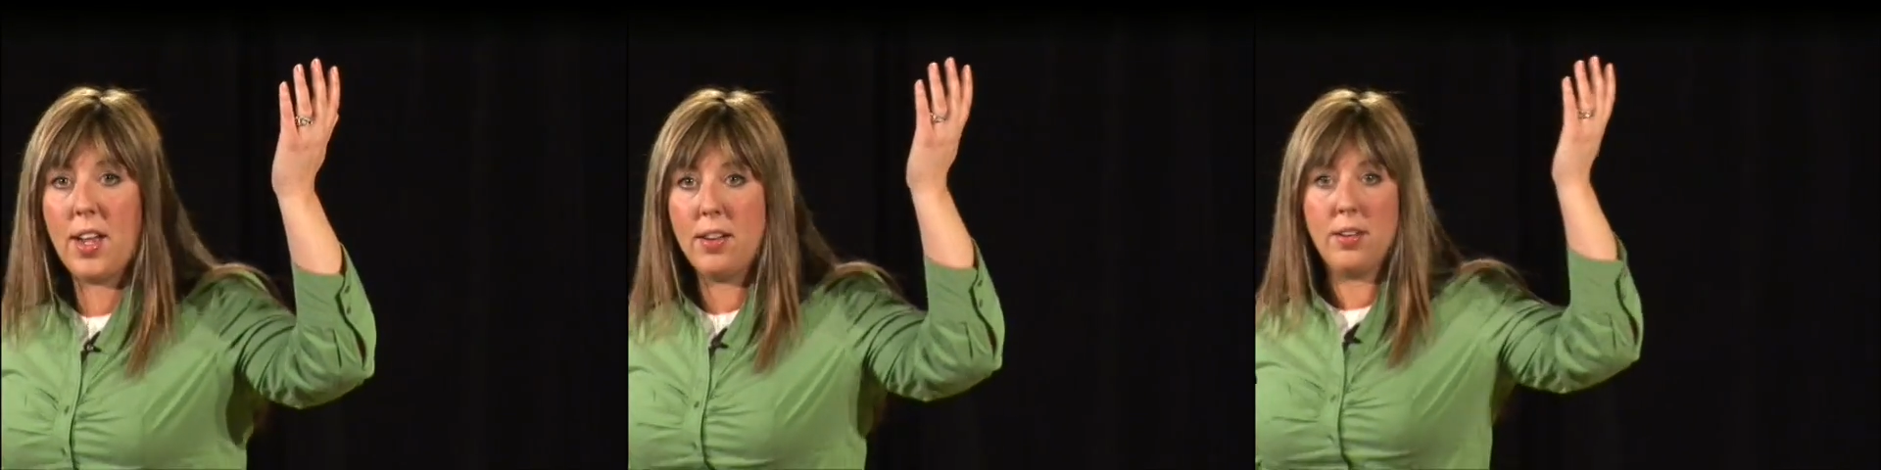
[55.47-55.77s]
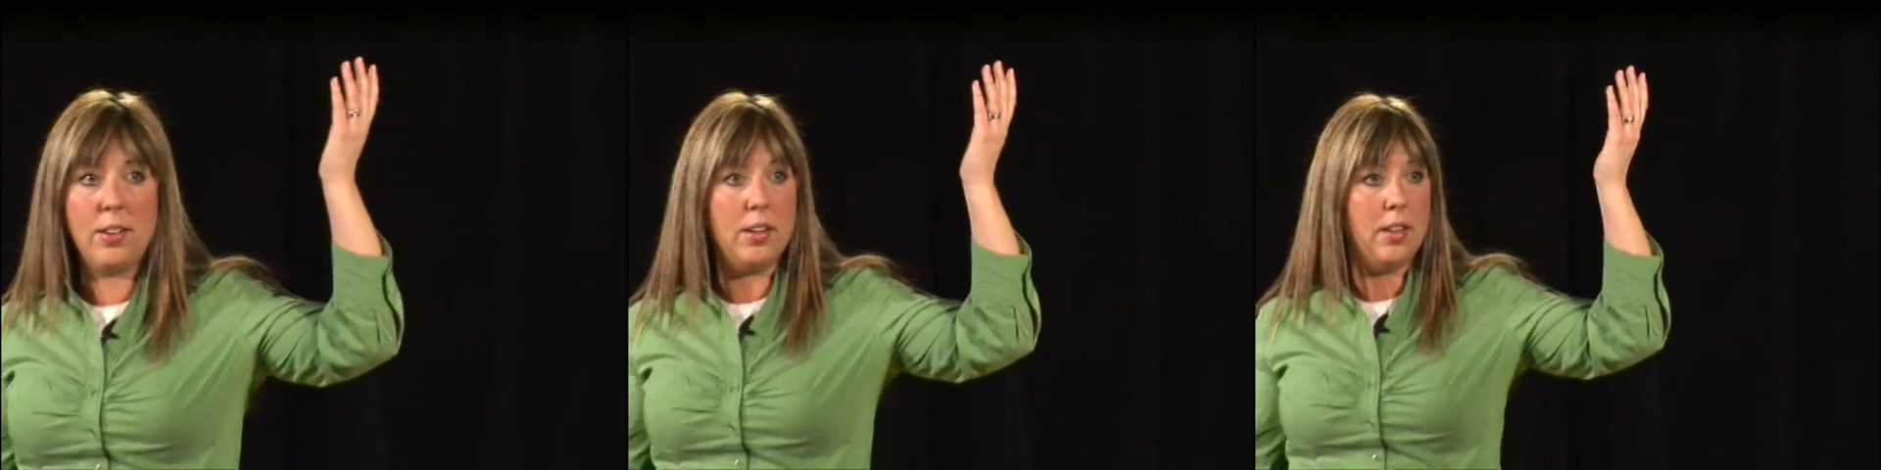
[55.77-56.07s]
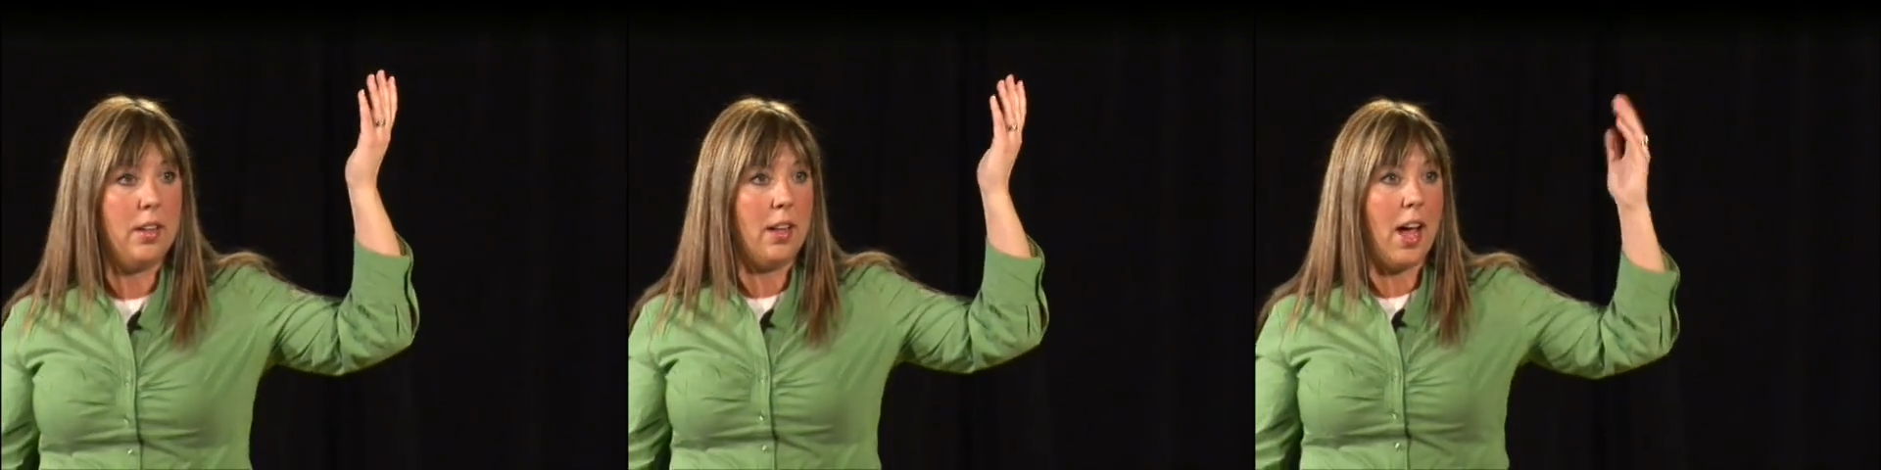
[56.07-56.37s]
hand.
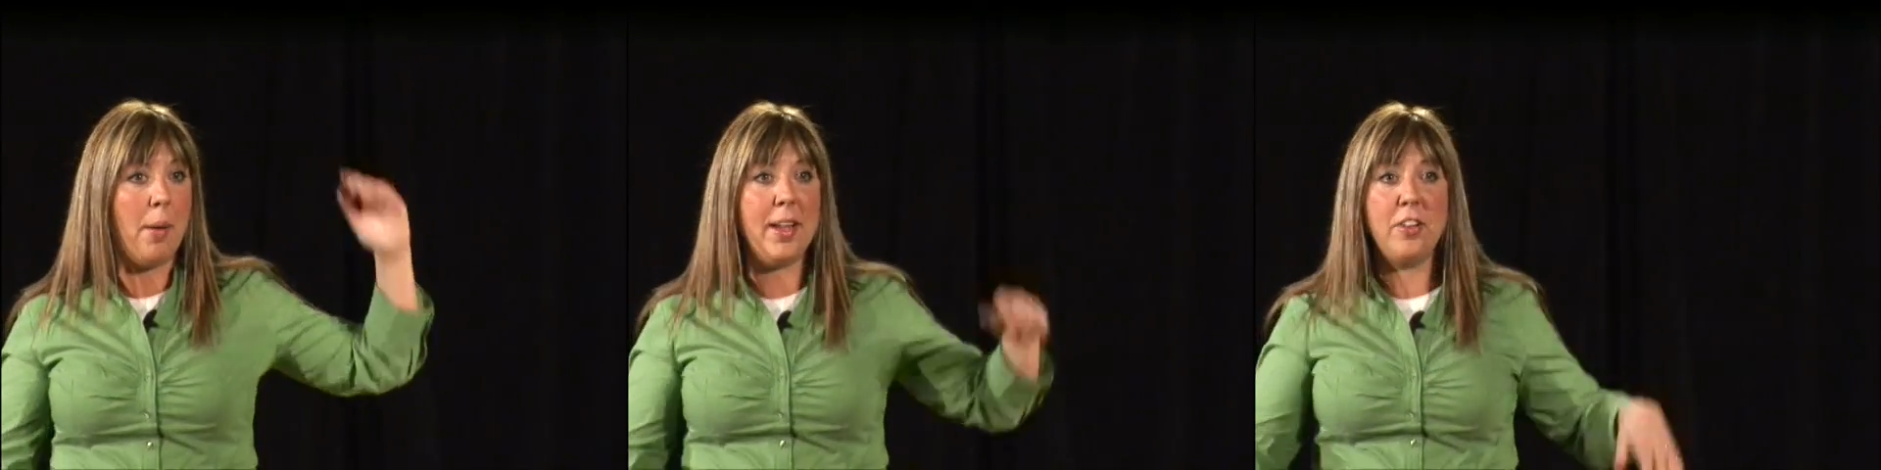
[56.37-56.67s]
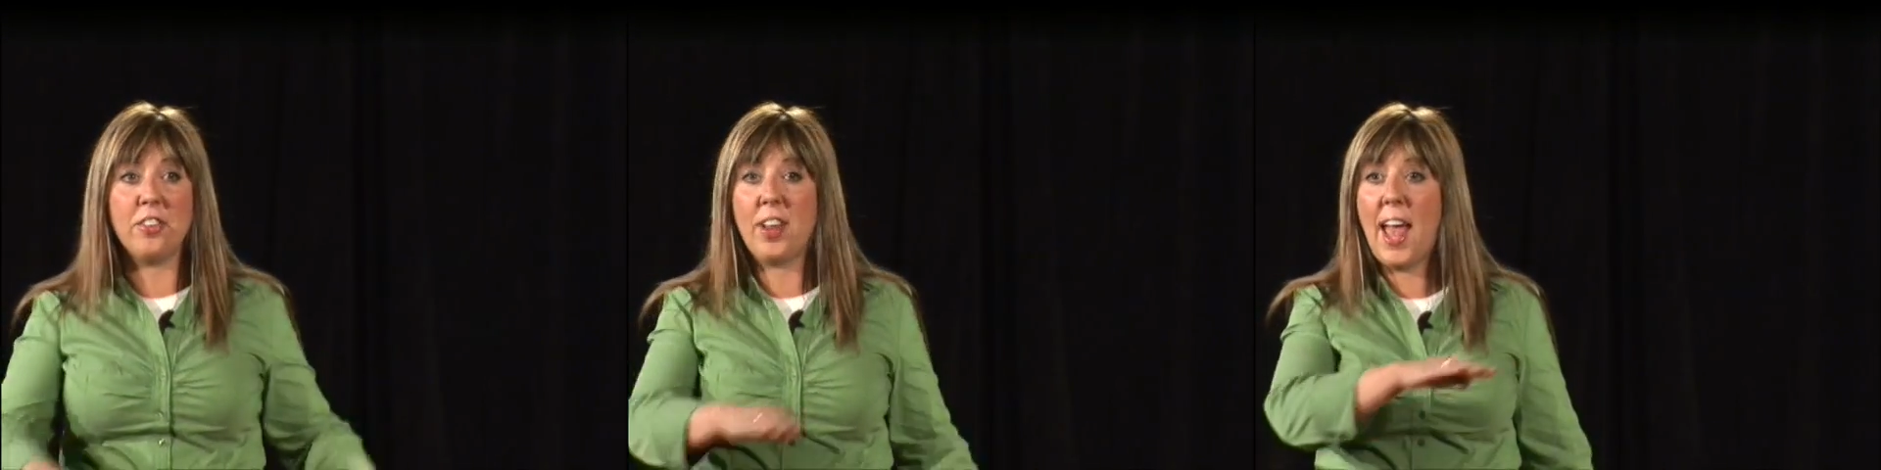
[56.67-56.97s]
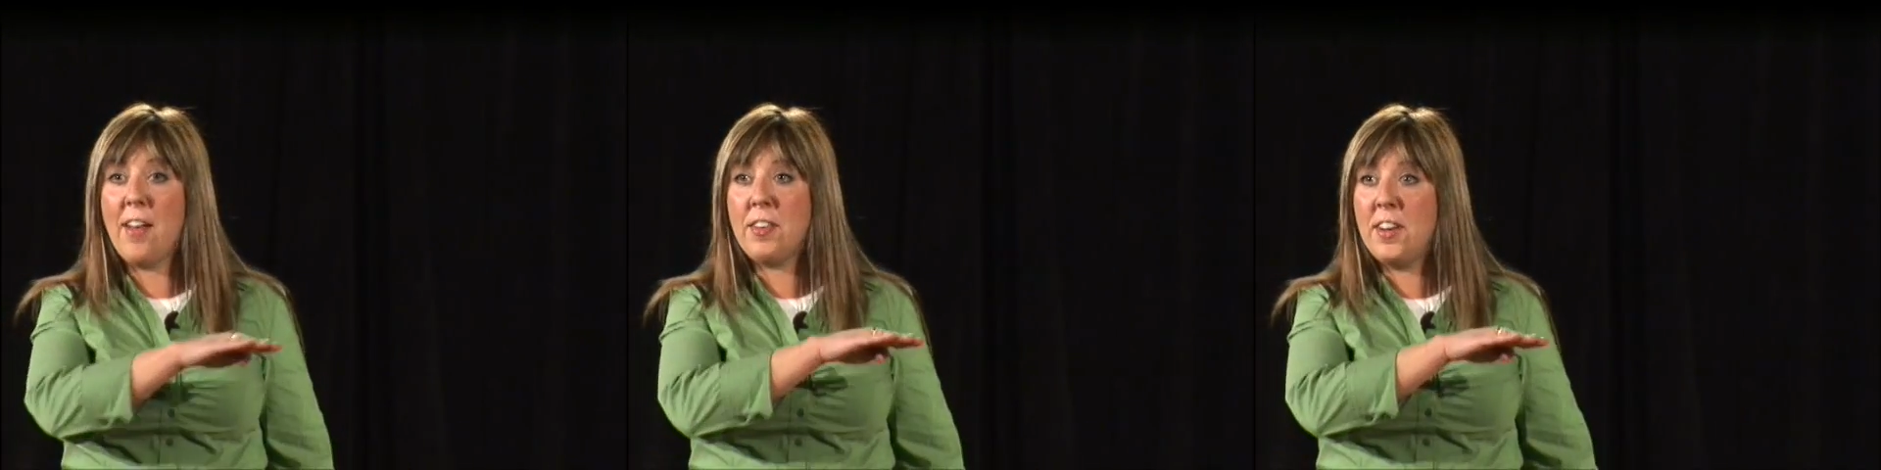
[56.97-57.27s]
How many are just
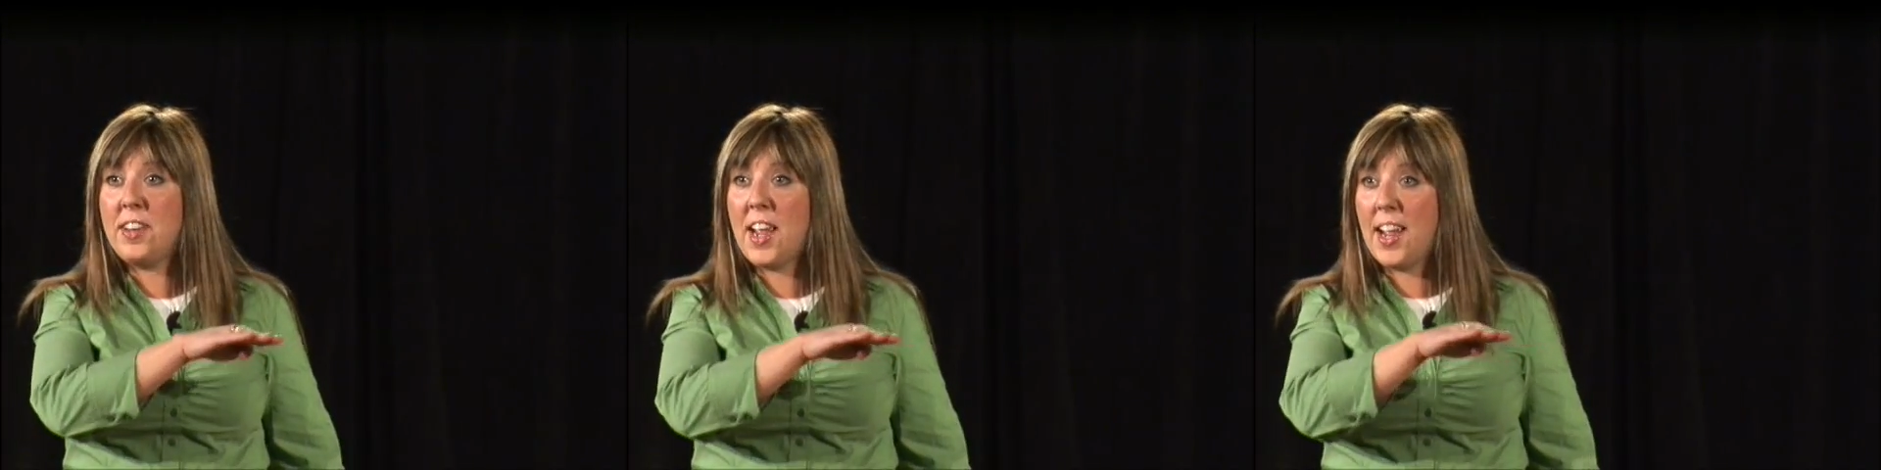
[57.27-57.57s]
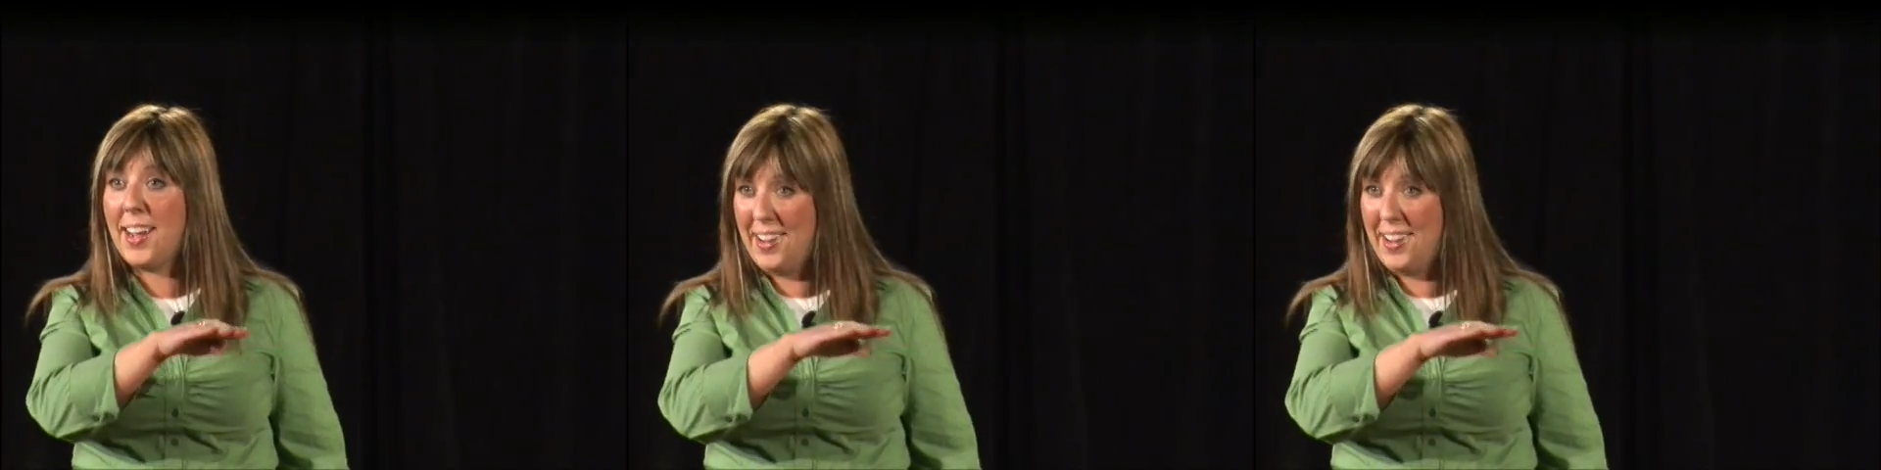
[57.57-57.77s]
having a day?